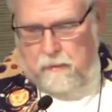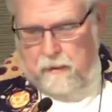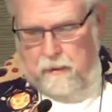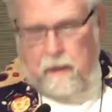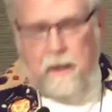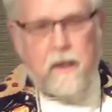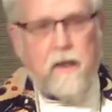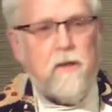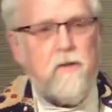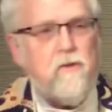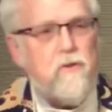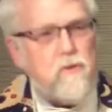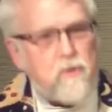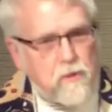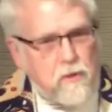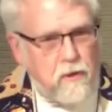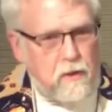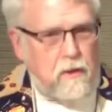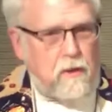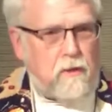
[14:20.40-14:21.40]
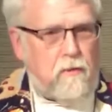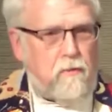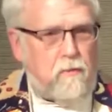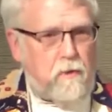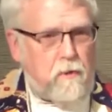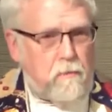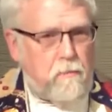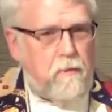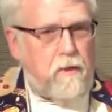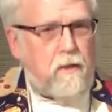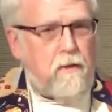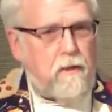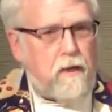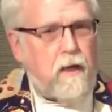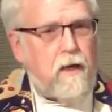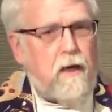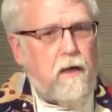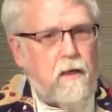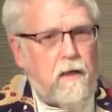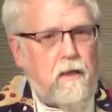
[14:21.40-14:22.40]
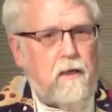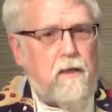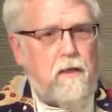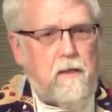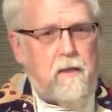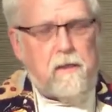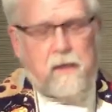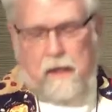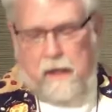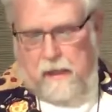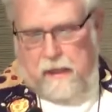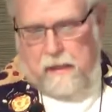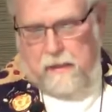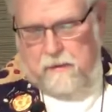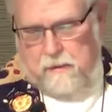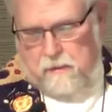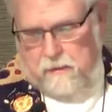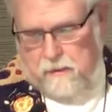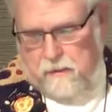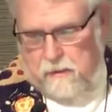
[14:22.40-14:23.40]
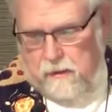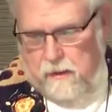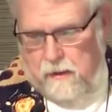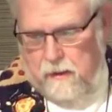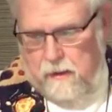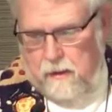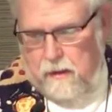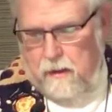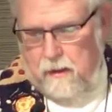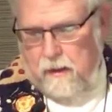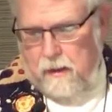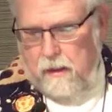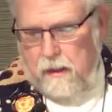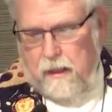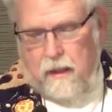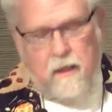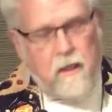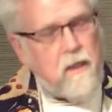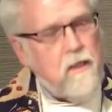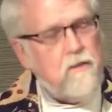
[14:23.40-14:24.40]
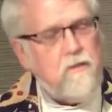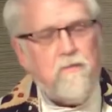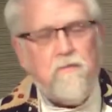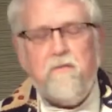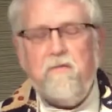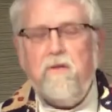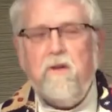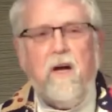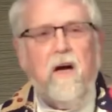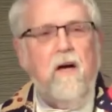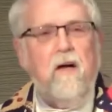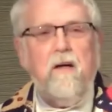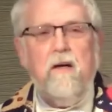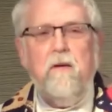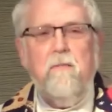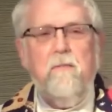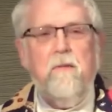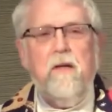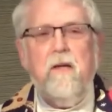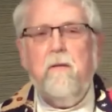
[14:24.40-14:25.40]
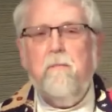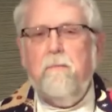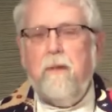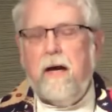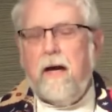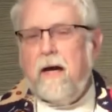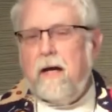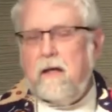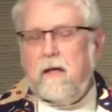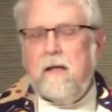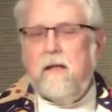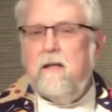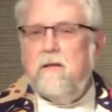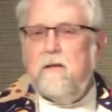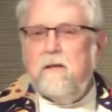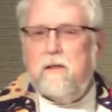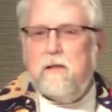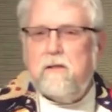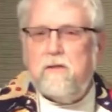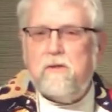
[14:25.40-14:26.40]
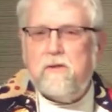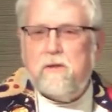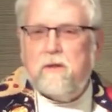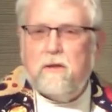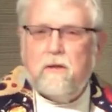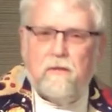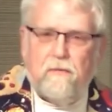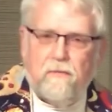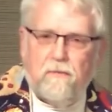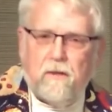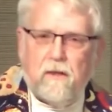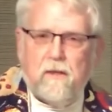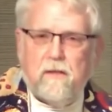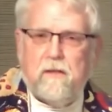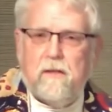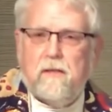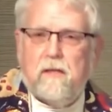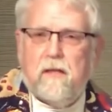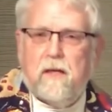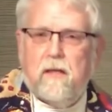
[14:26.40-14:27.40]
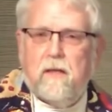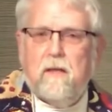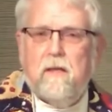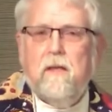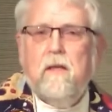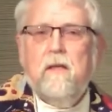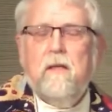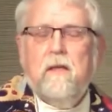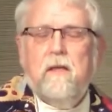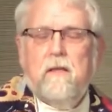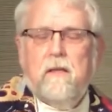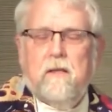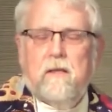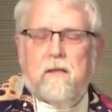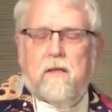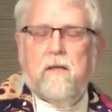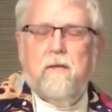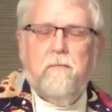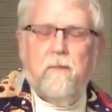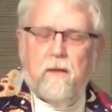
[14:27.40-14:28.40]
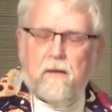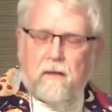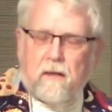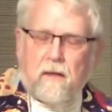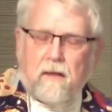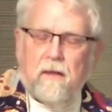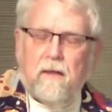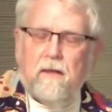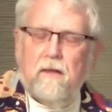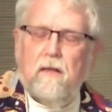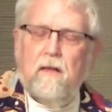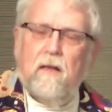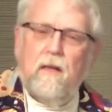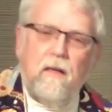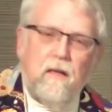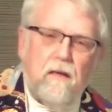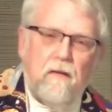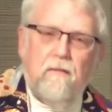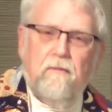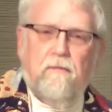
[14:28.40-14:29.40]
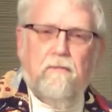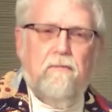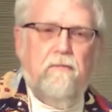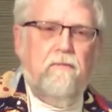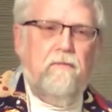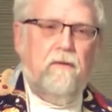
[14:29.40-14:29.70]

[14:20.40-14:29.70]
He has stood with me there in his hands, and he has flung me back into the surf and said, Timothy, live.